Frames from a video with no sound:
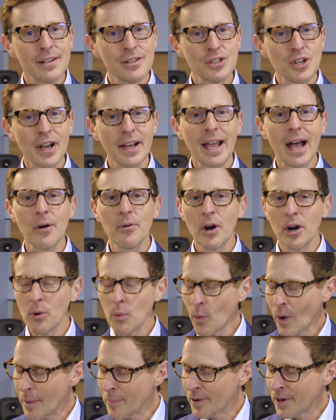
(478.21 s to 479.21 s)
check out our
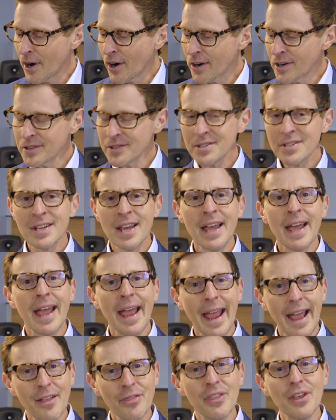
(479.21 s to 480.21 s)
webinars
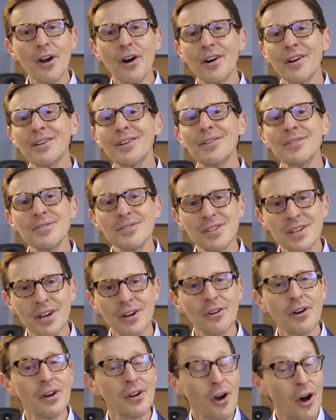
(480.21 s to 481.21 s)
and the articles
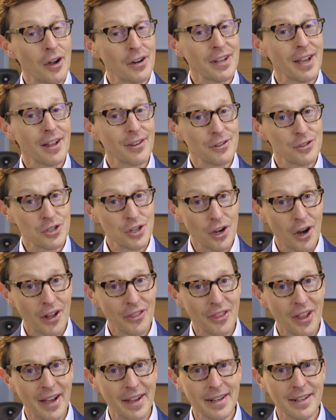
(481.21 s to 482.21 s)
here on Audiology
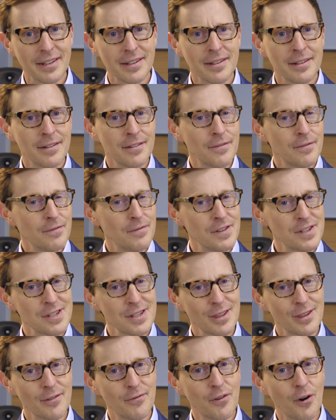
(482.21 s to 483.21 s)
Online.
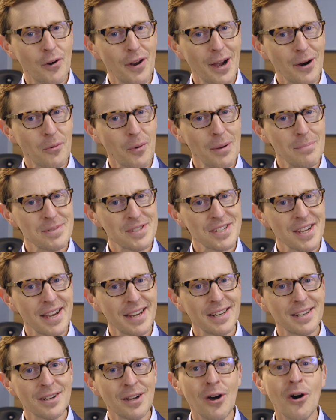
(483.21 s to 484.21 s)
Visit the Phonak
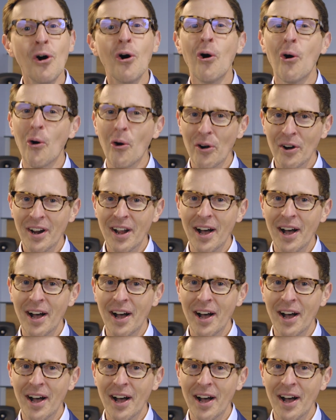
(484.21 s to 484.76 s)
website or